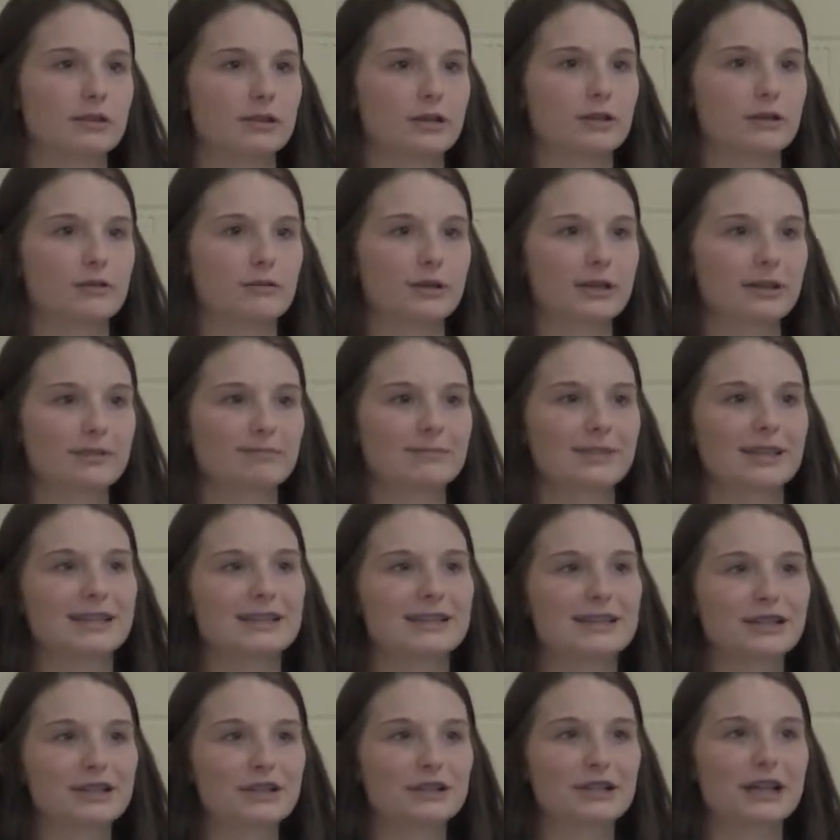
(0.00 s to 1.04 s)
So you're
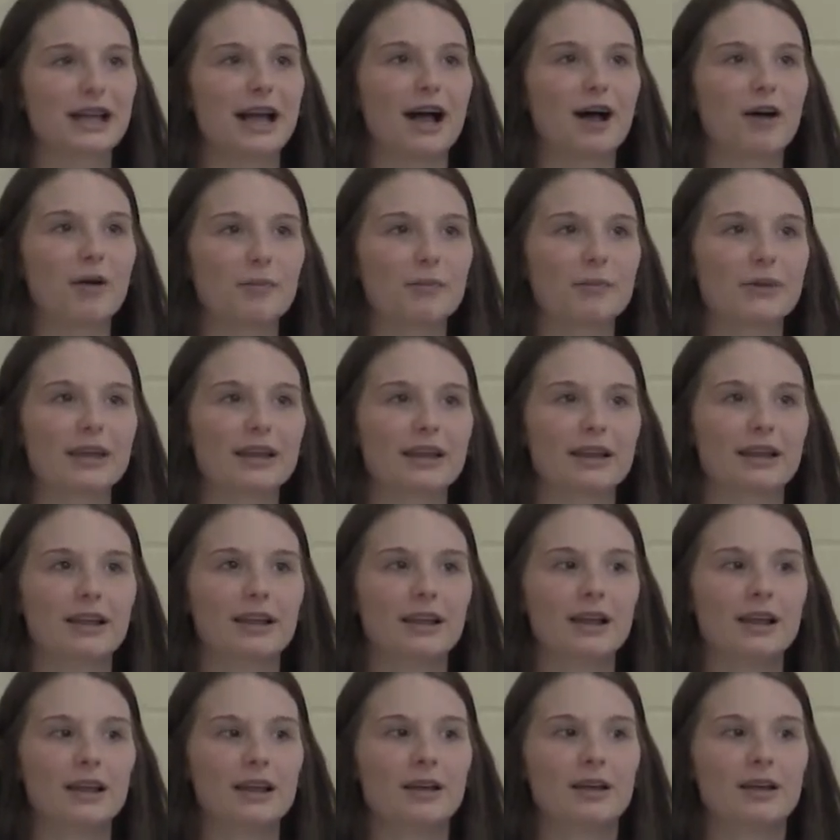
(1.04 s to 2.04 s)
essentially helping